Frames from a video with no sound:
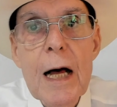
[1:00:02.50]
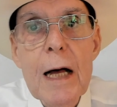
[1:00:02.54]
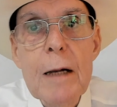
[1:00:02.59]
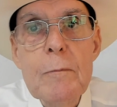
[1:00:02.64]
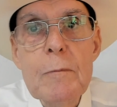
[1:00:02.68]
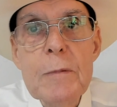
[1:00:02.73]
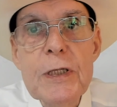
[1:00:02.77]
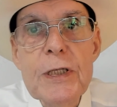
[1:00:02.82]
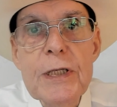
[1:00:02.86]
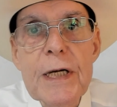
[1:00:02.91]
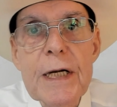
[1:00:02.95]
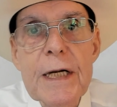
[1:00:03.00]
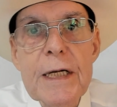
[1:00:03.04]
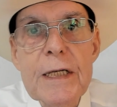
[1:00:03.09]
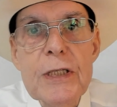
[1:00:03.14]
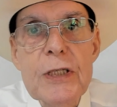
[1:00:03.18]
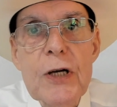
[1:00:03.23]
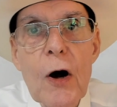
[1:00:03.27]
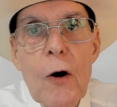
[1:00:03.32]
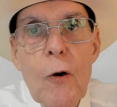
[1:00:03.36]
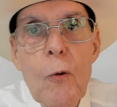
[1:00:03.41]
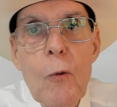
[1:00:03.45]
machines
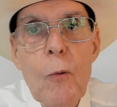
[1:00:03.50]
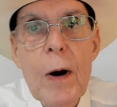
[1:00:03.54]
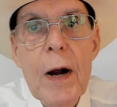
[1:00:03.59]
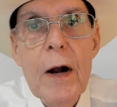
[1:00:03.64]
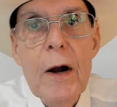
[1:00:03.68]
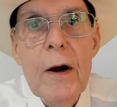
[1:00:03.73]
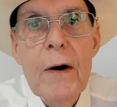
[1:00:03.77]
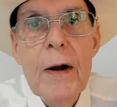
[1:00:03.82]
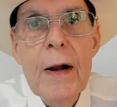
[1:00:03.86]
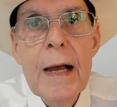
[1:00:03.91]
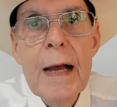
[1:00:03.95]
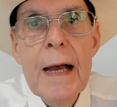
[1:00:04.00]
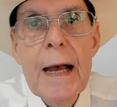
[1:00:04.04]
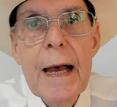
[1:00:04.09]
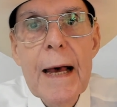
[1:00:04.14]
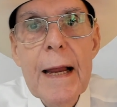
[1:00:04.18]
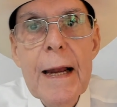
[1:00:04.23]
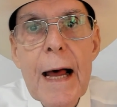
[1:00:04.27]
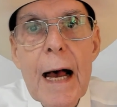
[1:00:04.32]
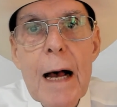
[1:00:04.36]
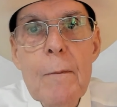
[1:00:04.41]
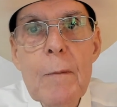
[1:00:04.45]
go where
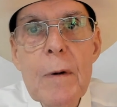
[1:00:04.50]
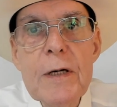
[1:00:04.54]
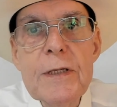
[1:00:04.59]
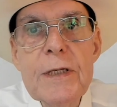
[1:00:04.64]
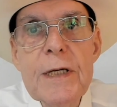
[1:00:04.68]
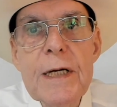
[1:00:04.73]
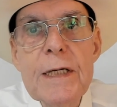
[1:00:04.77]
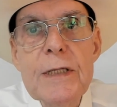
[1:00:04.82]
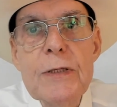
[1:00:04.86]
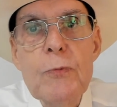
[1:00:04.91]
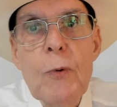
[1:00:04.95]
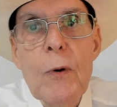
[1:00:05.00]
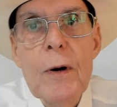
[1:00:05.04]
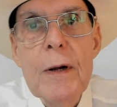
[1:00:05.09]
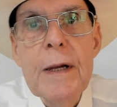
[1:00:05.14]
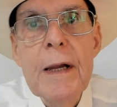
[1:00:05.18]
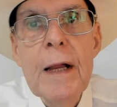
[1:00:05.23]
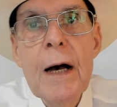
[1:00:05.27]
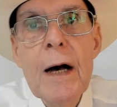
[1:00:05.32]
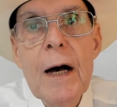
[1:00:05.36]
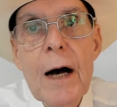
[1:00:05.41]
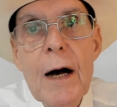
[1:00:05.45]
and how much each
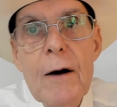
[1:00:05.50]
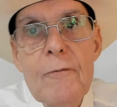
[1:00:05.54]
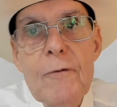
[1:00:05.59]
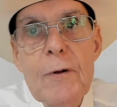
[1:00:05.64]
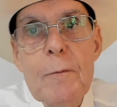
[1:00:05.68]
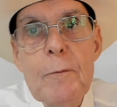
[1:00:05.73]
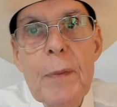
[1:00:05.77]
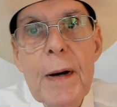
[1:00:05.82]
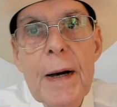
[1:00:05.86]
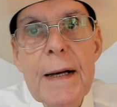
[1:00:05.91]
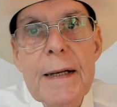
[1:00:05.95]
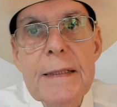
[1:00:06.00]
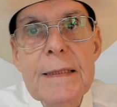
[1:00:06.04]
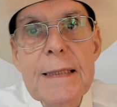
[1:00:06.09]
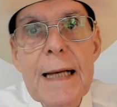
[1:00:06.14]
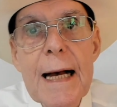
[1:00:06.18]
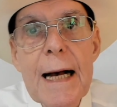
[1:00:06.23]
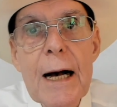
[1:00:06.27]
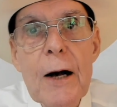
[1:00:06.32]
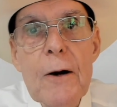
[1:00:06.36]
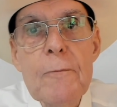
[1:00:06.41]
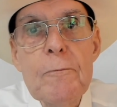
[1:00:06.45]
one of them pays
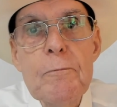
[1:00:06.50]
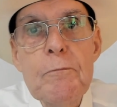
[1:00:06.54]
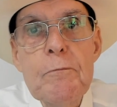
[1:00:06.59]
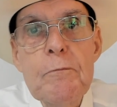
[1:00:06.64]
out.